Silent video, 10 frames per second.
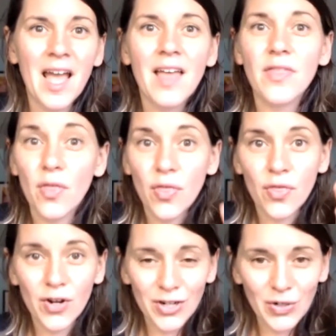The
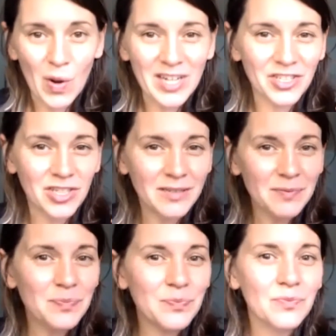third question
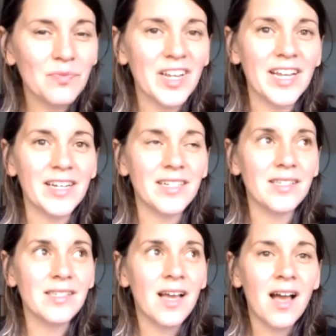
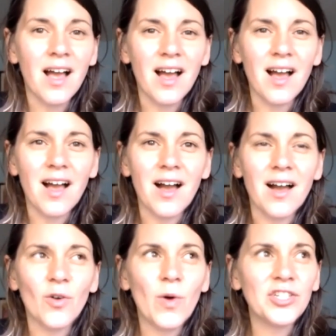is
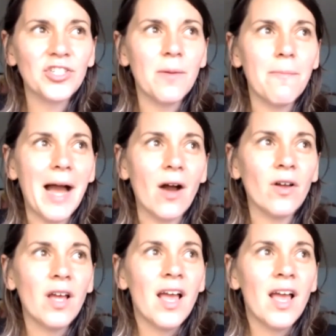a question about